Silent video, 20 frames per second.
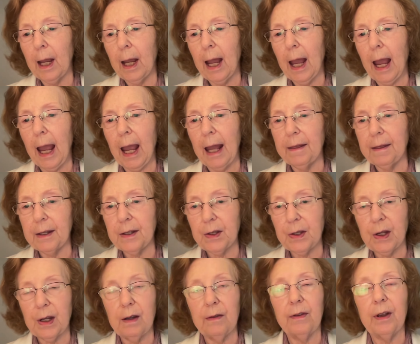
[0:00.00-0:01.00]
And the
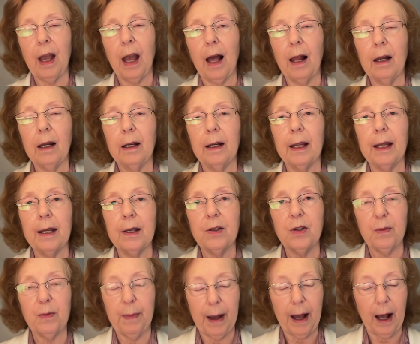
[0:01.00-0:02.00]
Sea of Galilee is
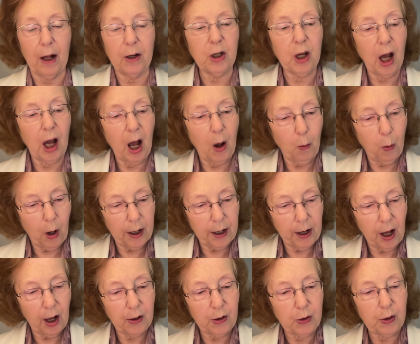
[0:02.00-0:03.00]
about
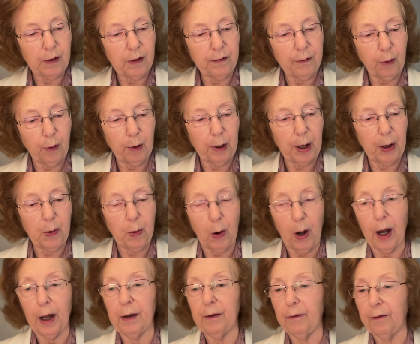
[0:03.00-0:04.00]

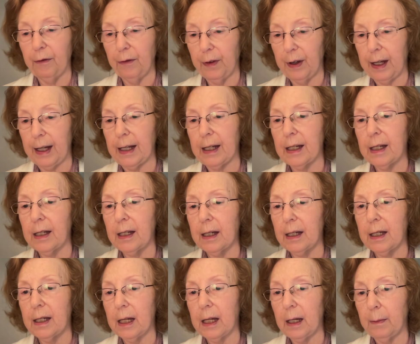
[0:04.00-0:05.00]
141 feet
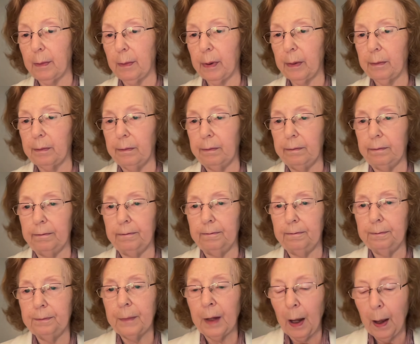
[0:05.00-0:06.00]
deep.
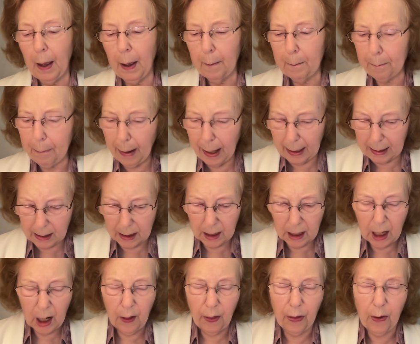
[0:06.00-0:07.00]
But
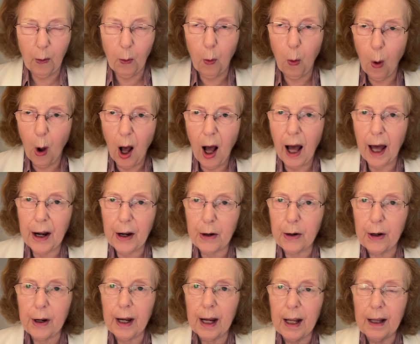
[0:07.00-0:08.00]
the water
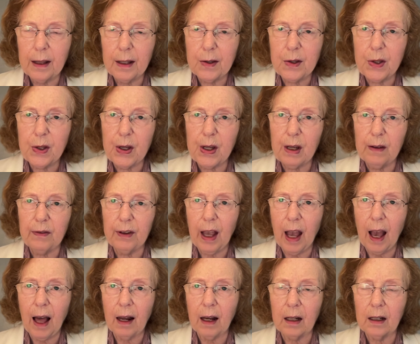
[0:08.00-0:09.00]
in the Sea of
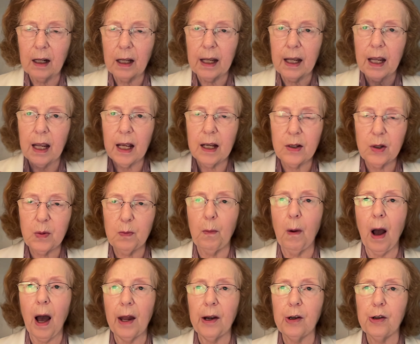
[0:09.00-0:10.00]
Galilee is
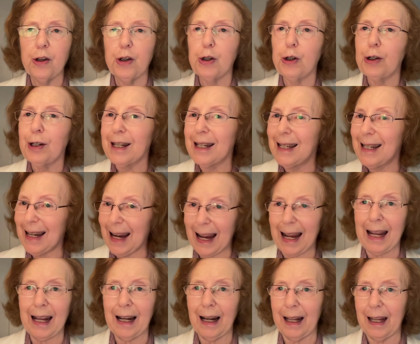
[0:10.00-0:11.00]
monitored
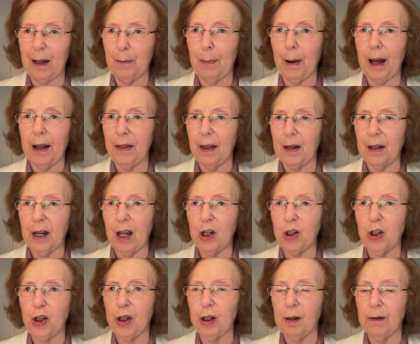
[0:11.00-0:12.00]
daily by the
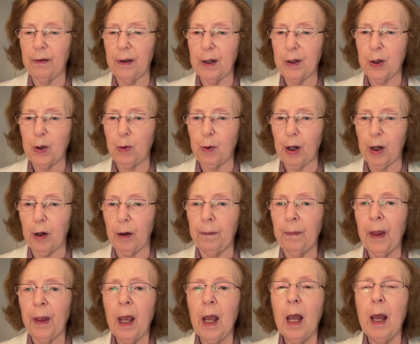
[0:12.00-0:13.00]
nation of Israel,
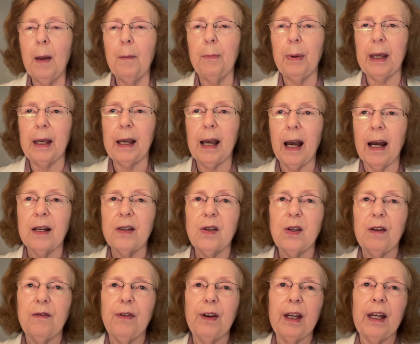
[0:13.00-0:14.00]
because
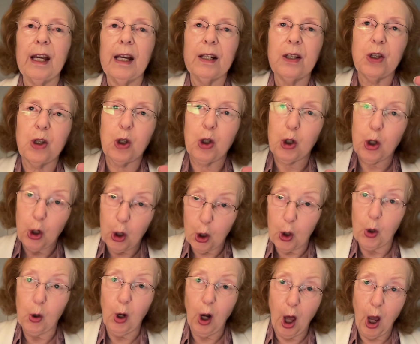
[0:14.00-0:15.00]
if it gets
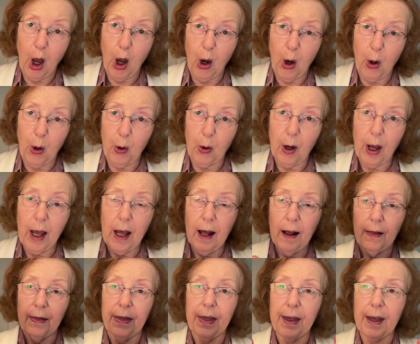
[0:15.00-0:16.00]
too low,
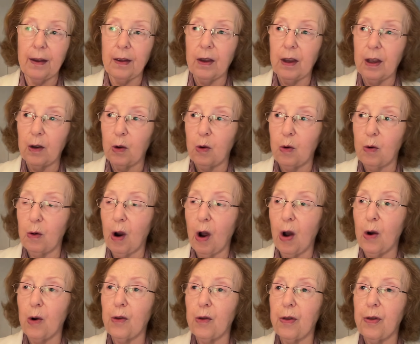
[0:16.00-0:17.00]
then the
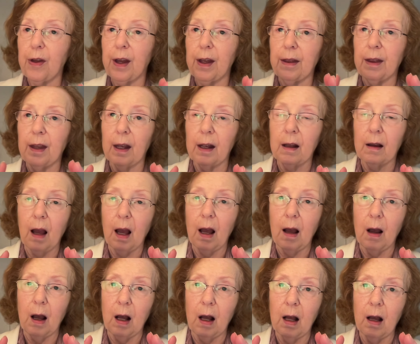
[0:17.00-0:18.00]
growth and the
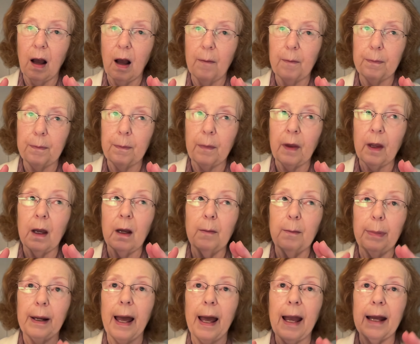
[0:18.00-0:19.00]

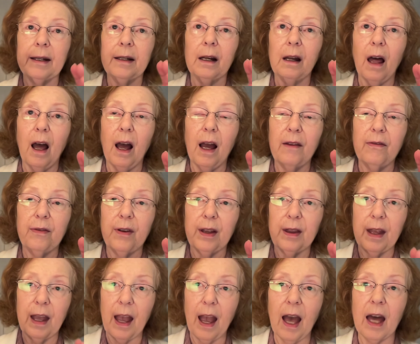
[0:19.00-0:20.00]
plant life and the
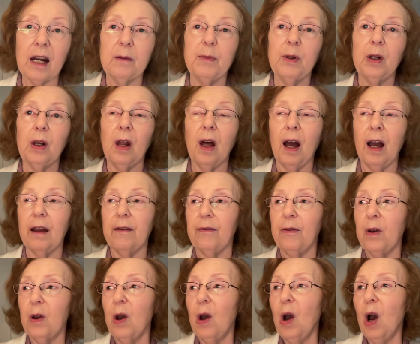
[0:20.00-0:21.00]
animal life
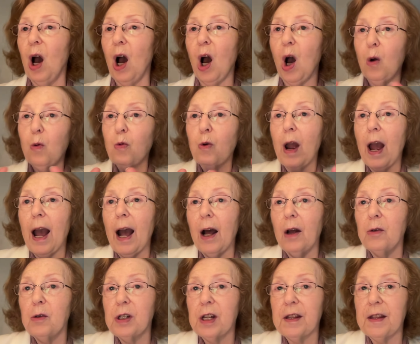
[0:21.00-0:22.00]

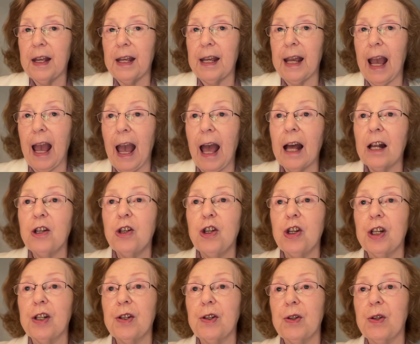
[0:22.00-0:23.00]
around the
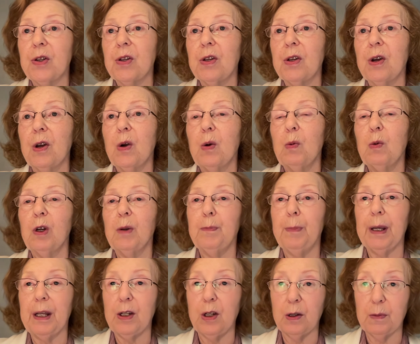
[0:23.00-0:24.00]
edges would
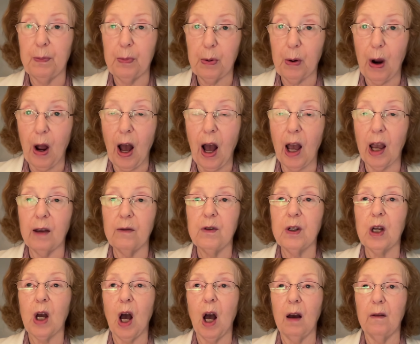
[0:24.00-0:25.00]
be deprived
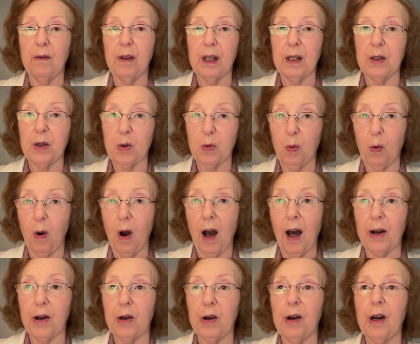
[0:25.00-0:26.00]
of this
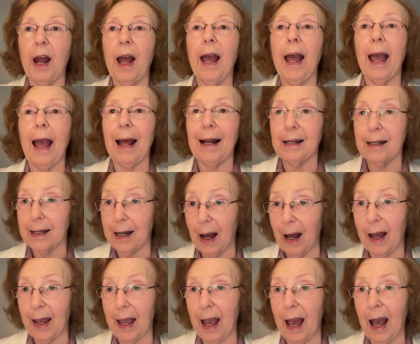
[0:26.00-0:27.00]
water and
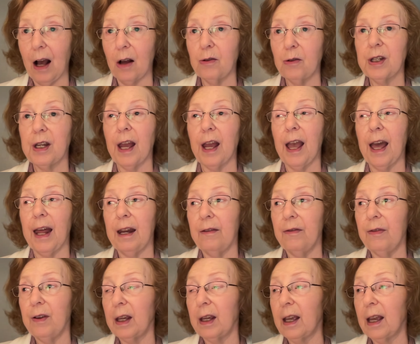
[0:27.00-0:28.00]
die out. And if
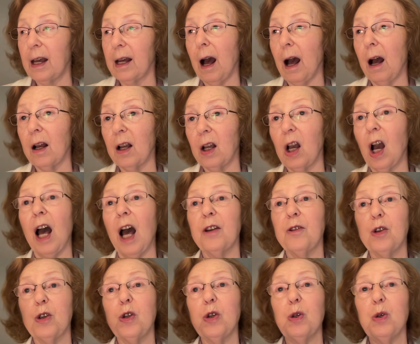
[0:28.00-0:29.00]
it got
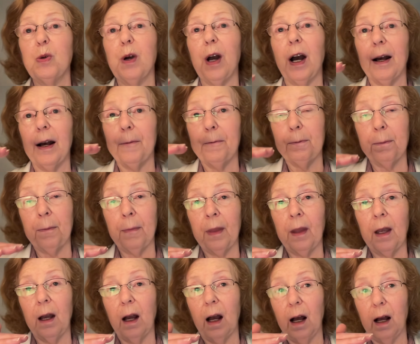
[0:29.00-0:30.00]
to
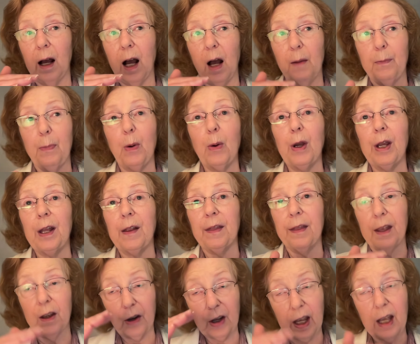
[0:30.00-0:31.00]
a point,
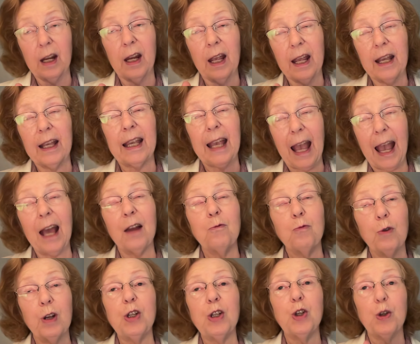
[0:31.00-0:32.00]
it can
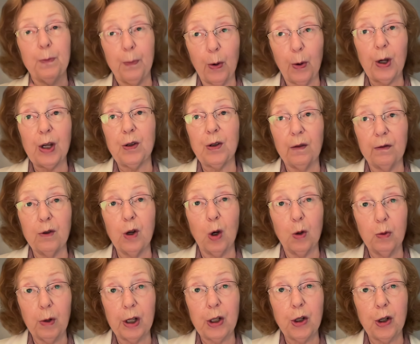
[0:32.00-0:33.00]
reach a point of no
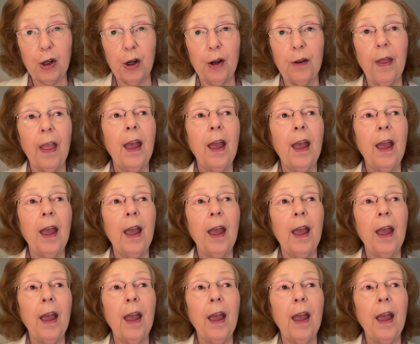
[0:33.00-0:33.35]
return.